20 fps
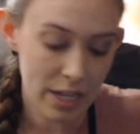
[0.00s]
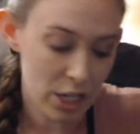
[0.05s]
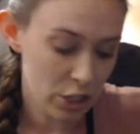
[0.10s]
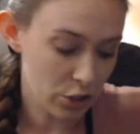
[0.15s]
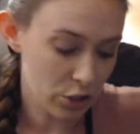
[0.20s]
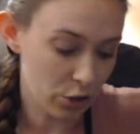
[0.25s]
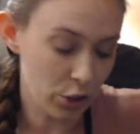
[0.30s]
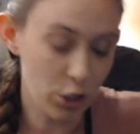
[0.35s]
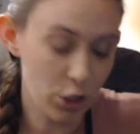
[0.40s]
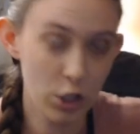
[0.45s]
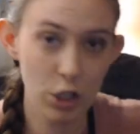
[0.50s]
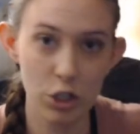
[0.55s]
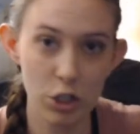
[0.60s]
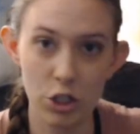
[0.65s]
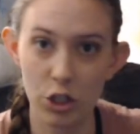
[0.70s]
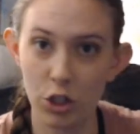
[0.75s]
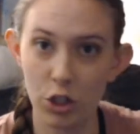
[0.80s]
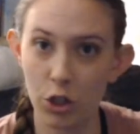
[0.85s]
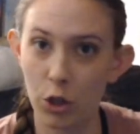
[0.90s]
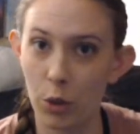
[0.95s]
So you could
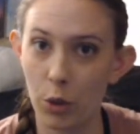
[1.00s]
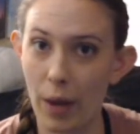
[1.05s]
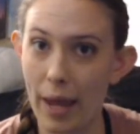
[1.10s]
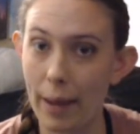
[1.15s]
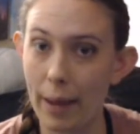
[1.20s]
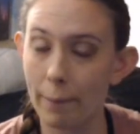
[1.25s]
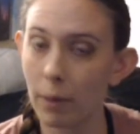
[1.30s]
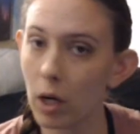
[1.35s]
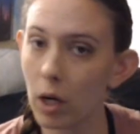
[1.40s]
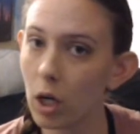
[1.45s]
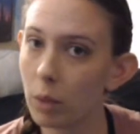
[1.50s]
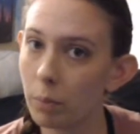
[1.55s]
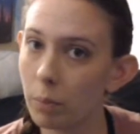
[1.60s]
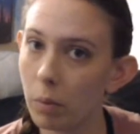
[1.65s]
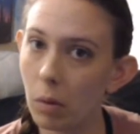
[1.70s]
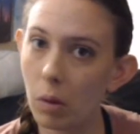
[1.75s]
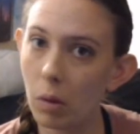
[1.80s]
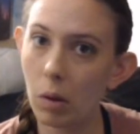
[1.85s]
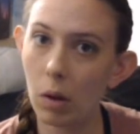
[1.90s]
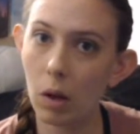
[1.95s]
do a
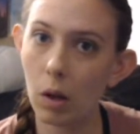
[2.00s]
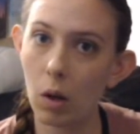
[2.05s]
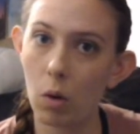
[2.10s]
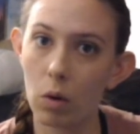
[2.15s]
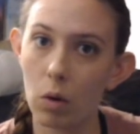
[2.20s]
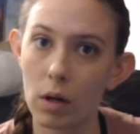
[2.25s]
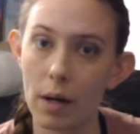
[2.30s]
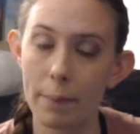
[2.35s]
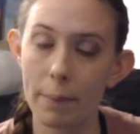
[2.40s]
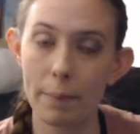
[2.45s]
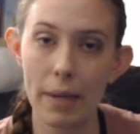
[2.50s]
purple or a